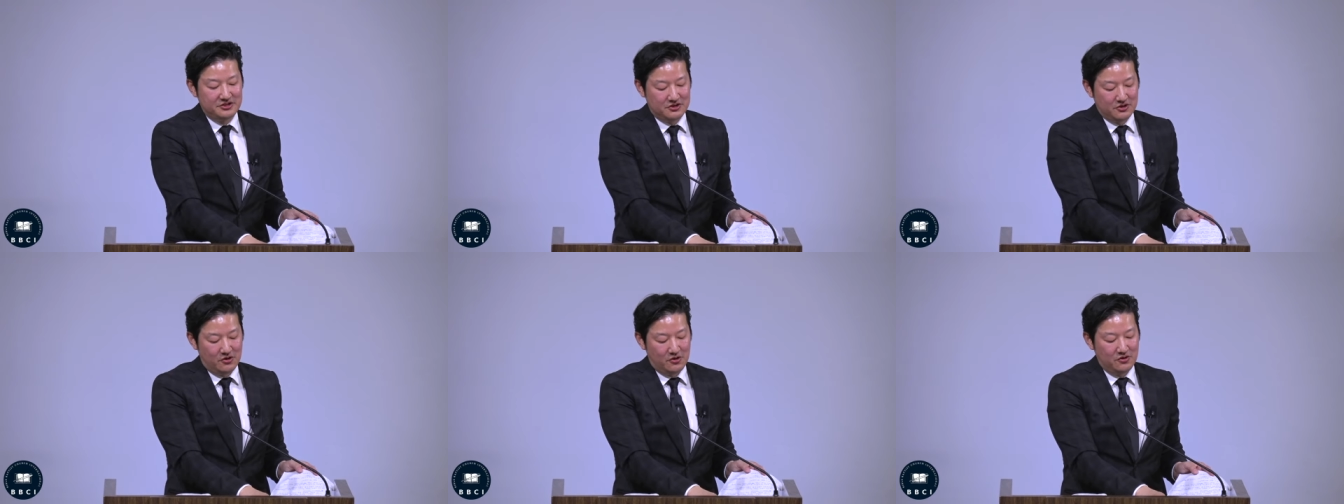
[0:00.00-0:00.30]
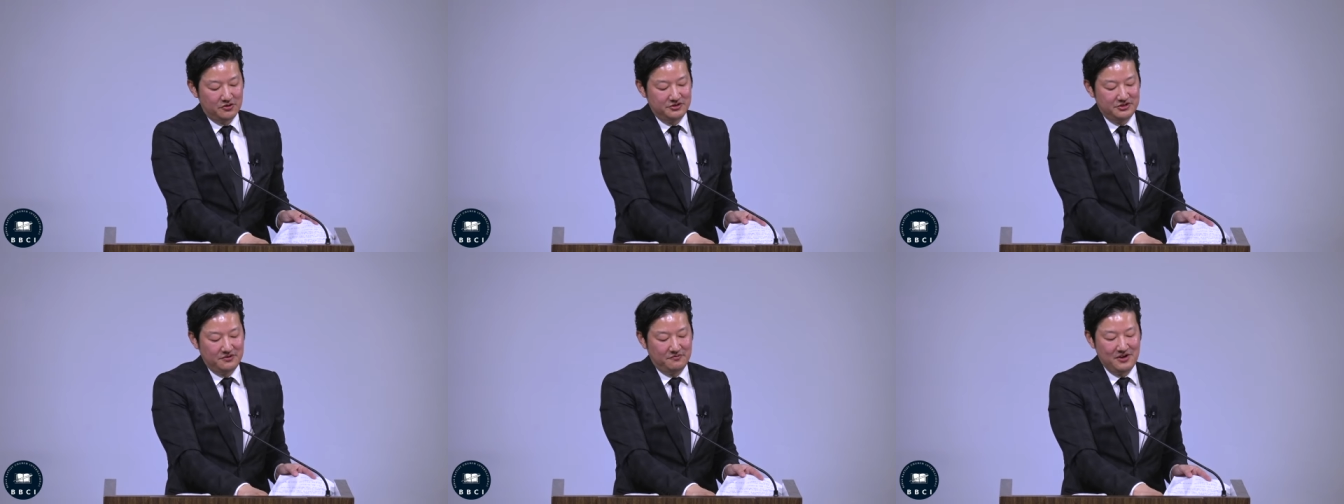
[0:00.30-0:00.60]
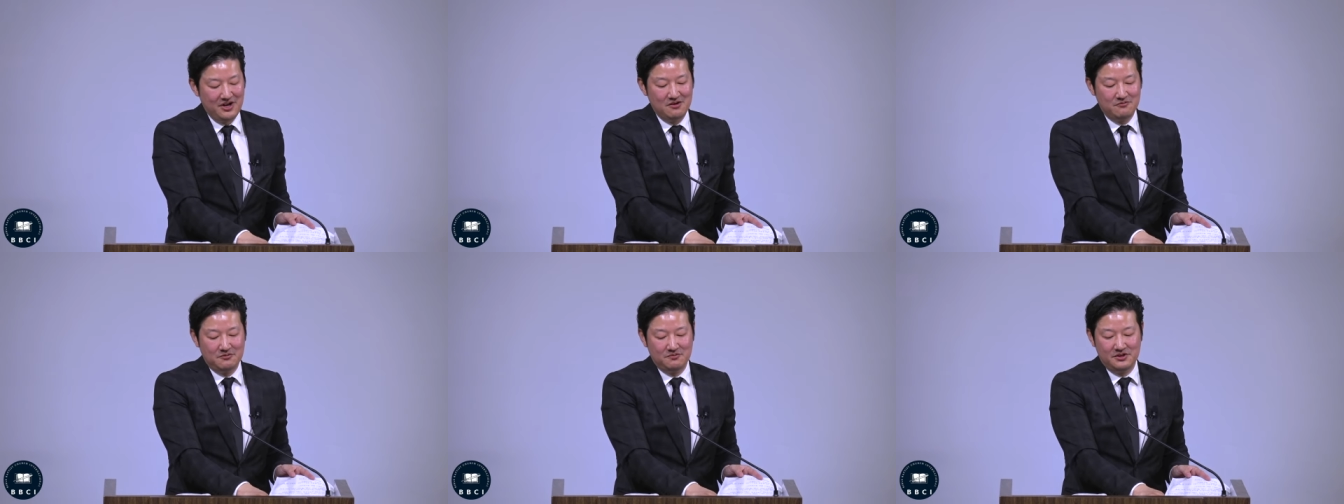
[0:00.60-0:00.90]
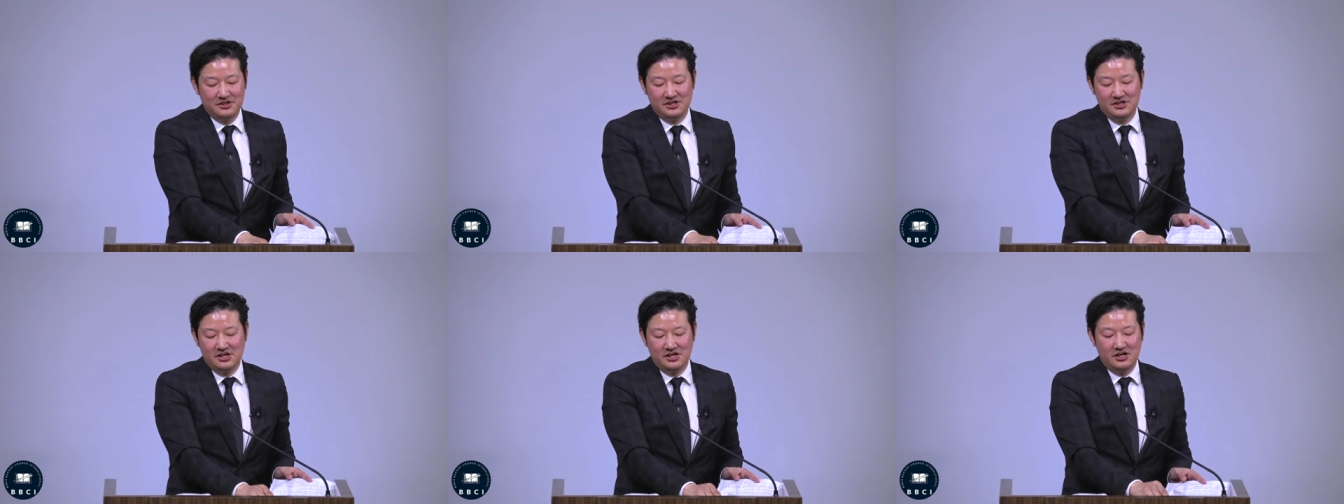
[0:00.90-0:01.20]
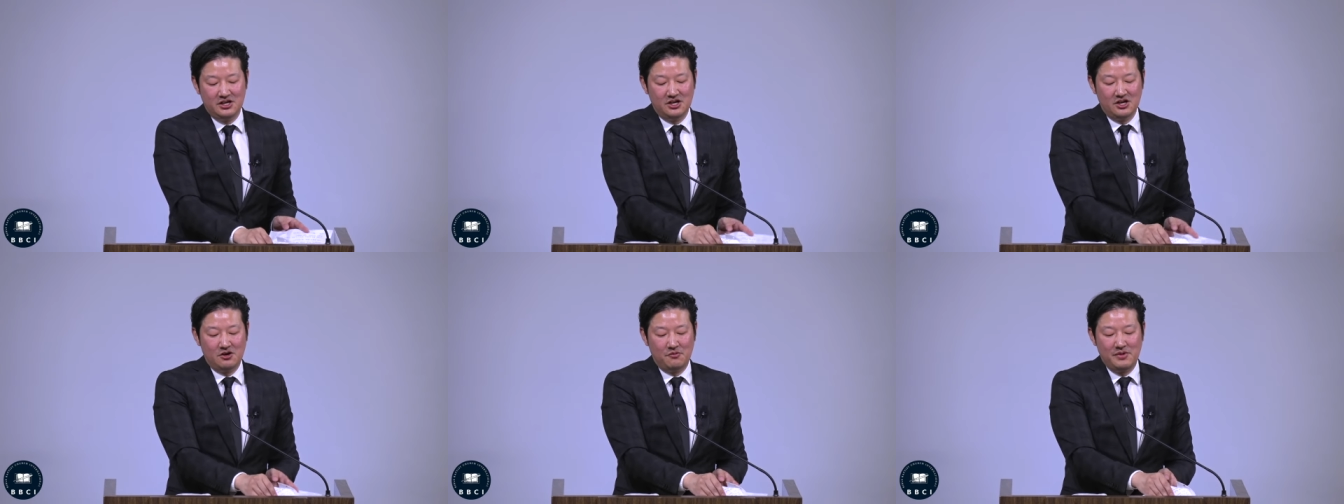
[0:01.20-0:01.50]
souls, if you haven't been
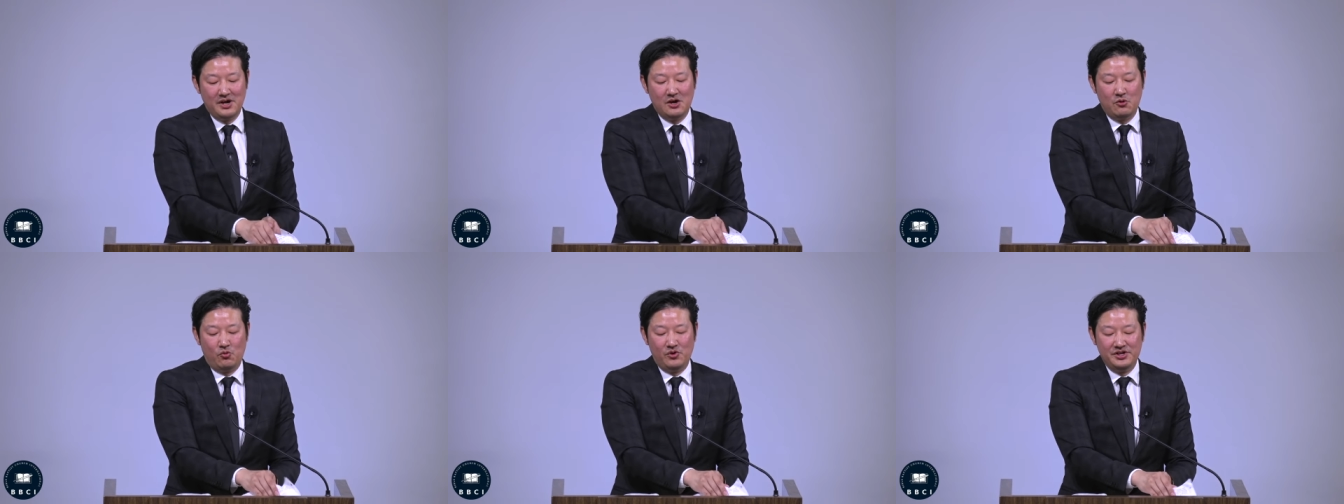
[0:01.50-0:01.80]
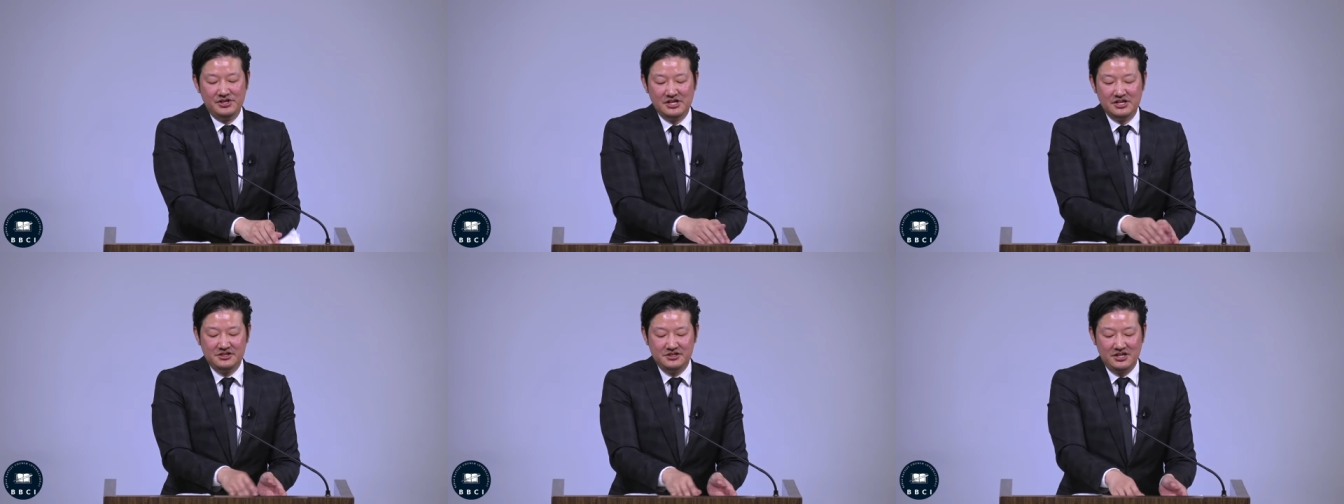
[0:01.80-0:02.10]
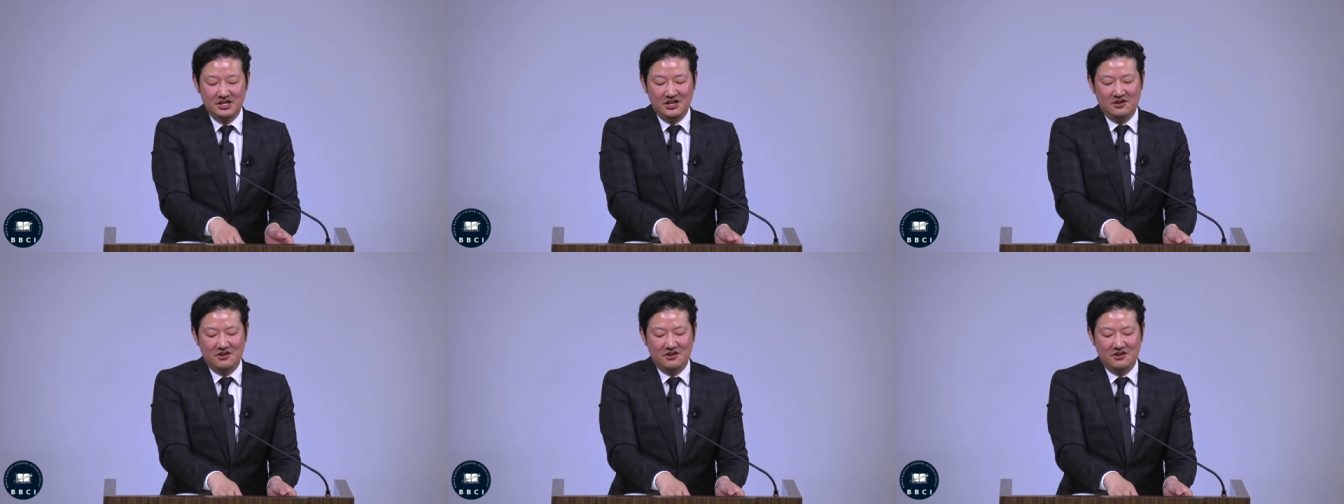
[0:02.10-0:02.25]
thinking about witnessing,